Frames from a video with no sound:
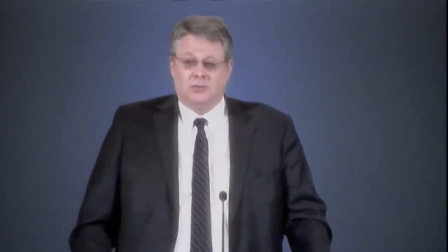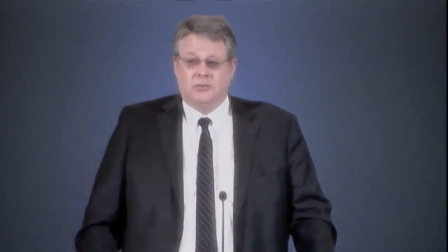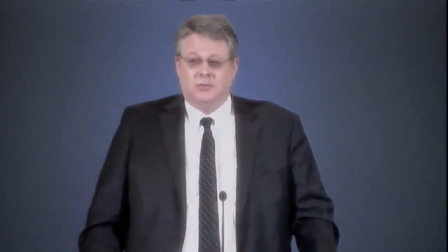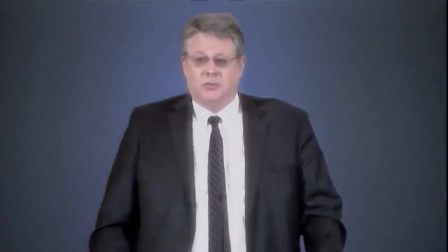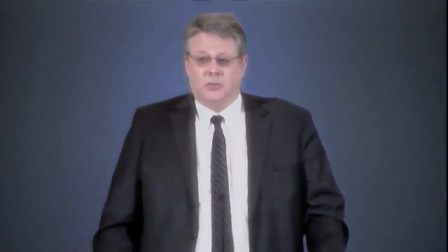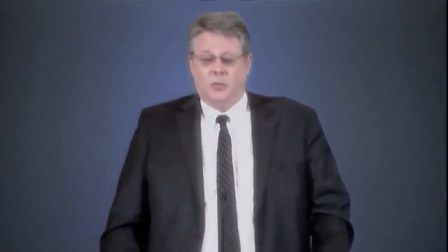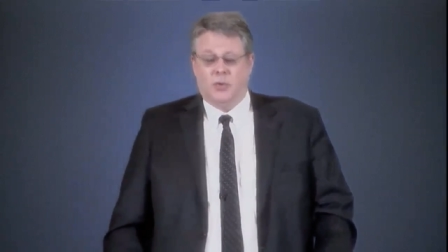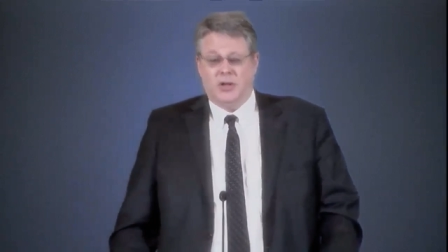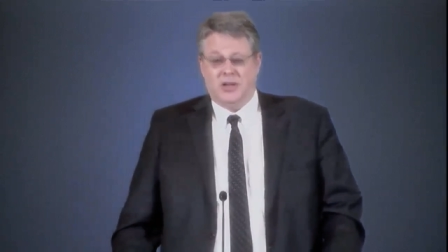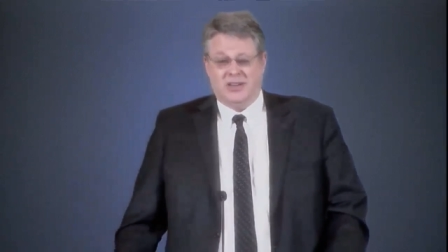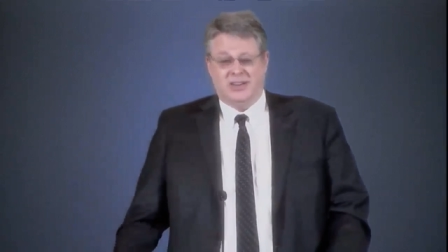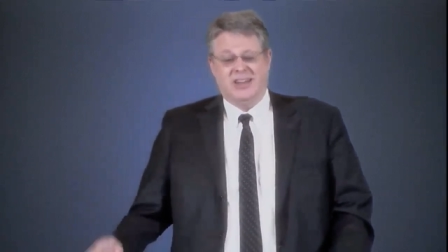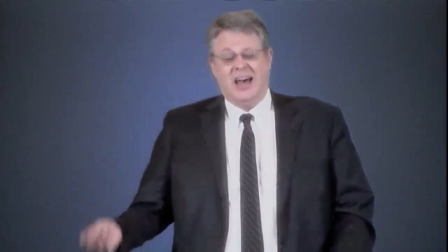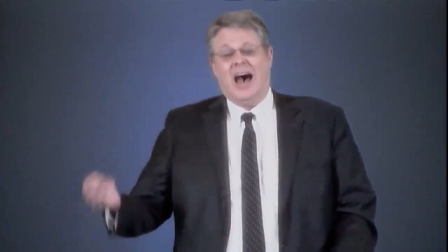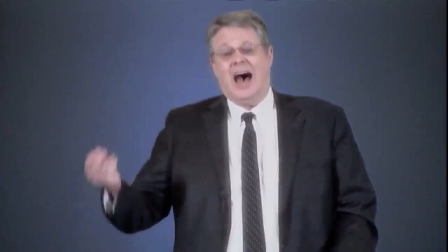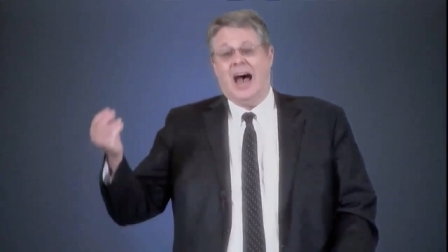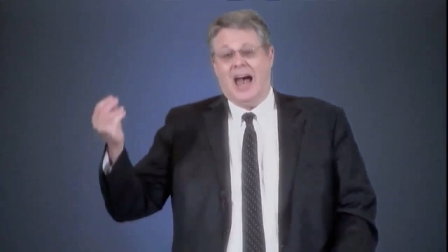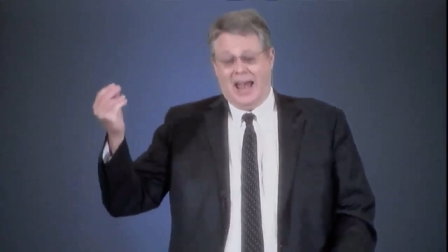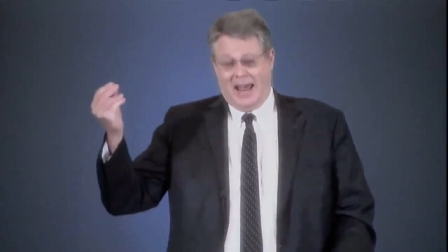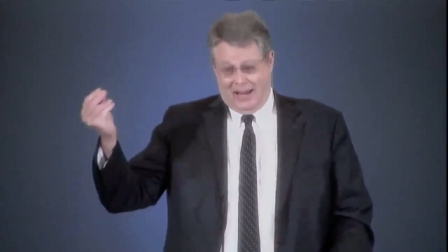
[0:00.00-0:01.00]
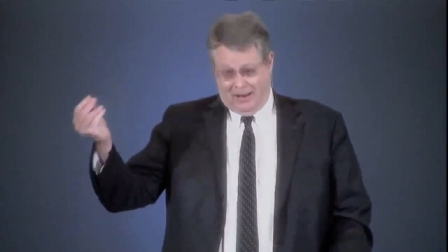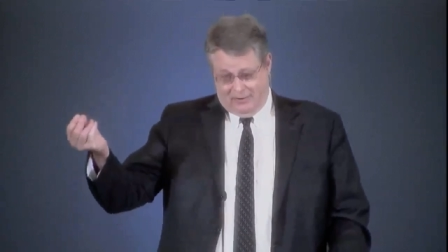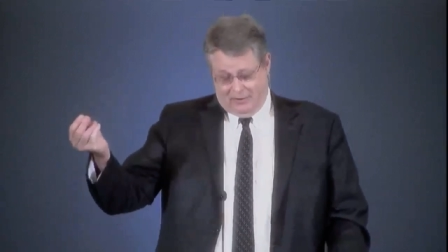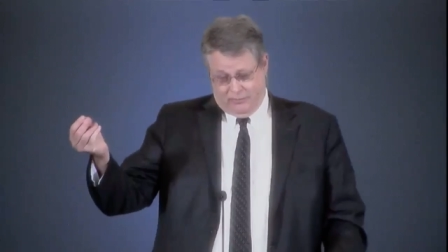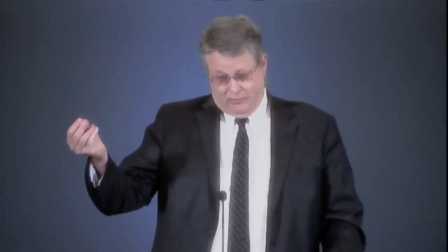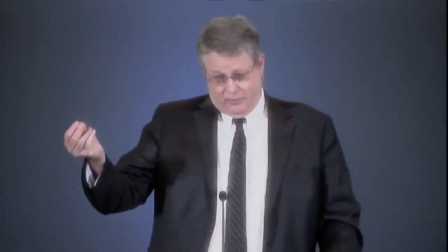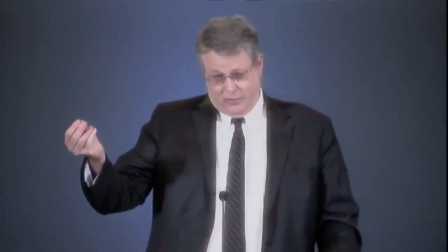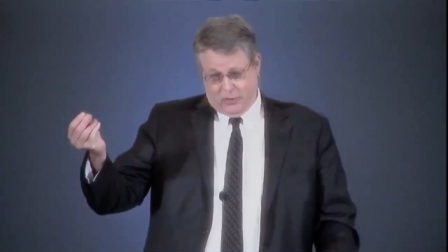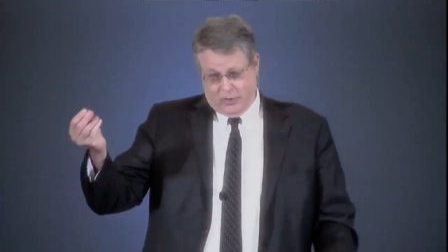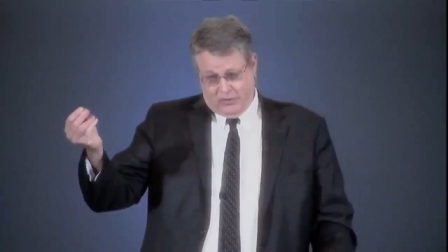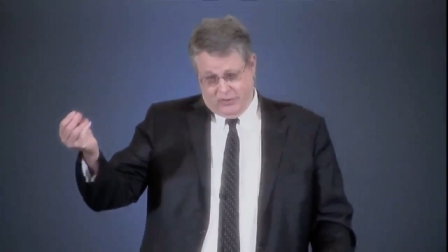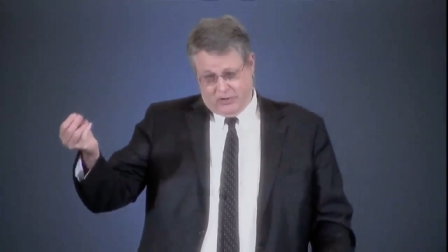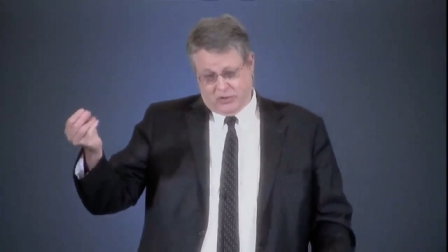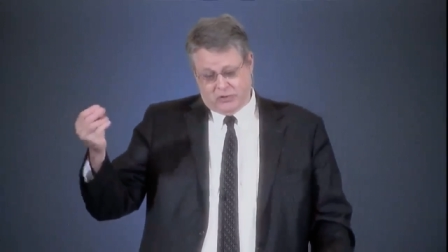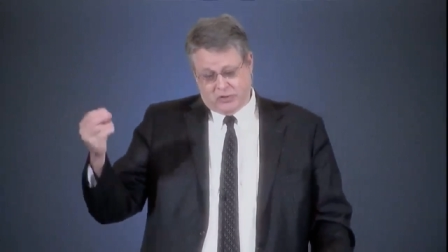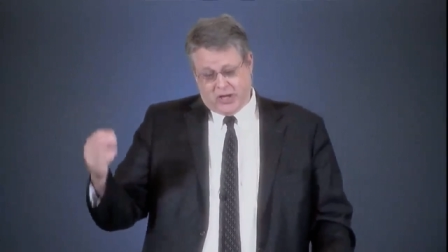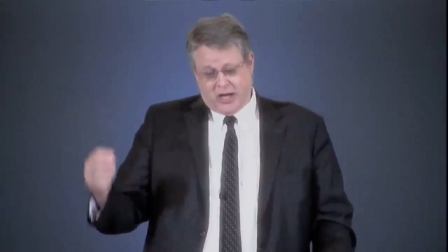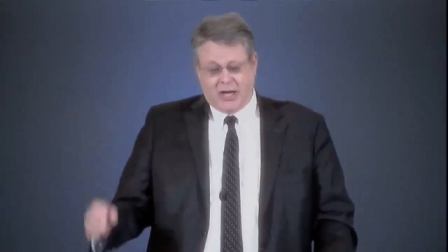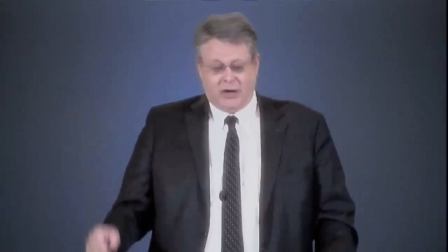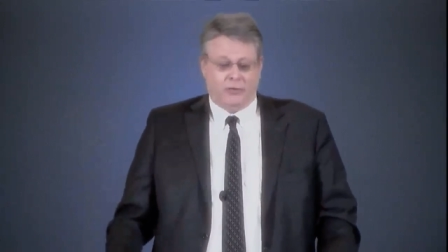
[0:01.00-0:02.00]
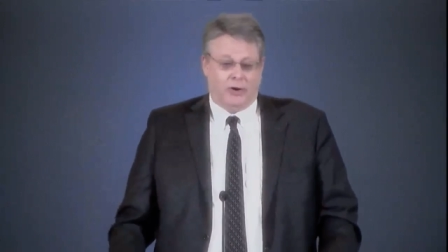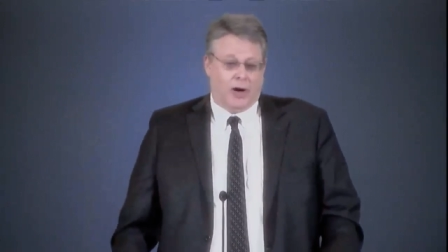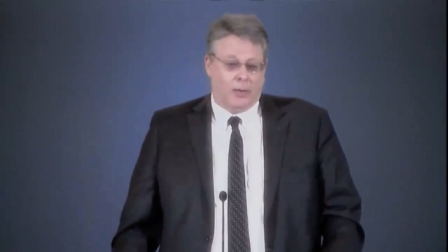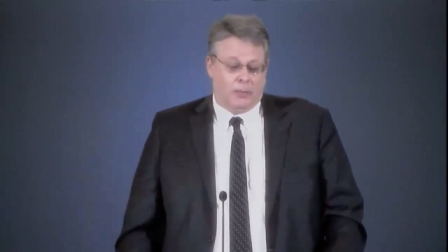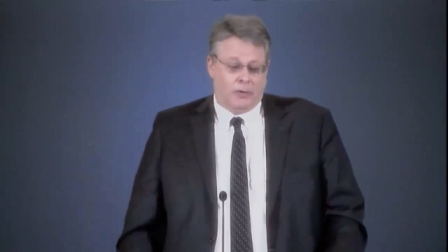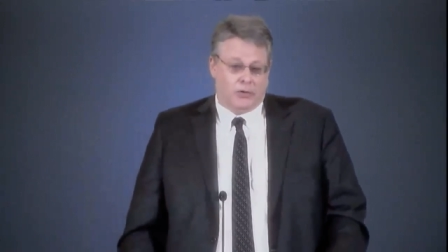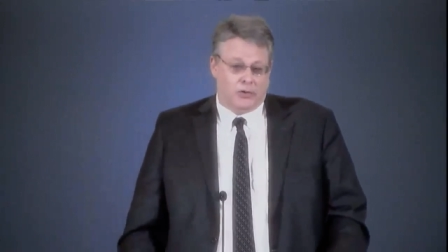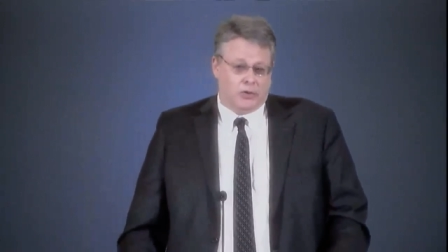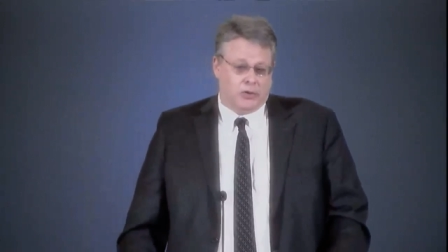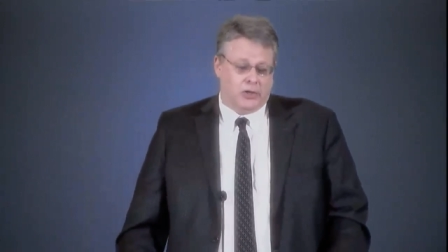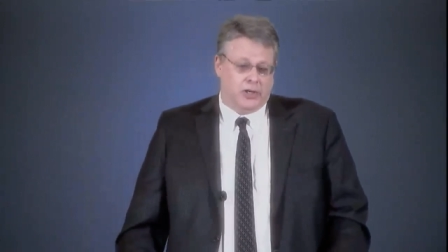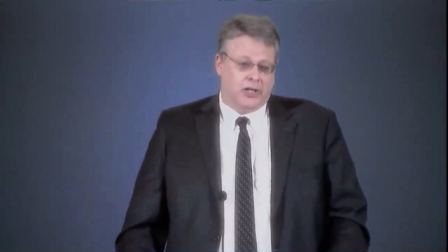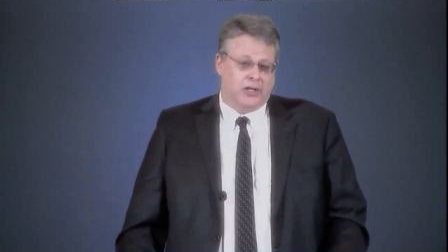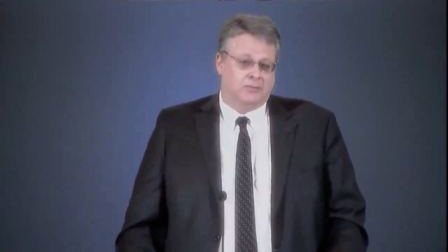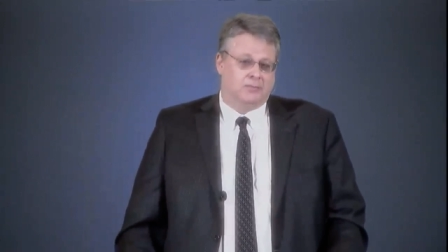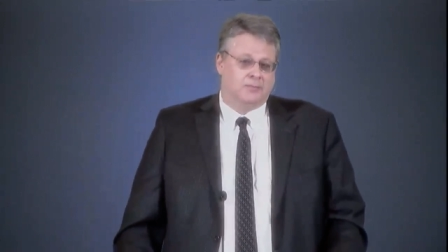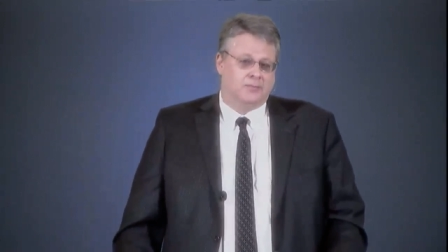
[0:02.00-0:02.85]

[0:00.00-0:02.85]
would die for this kind of opportunity.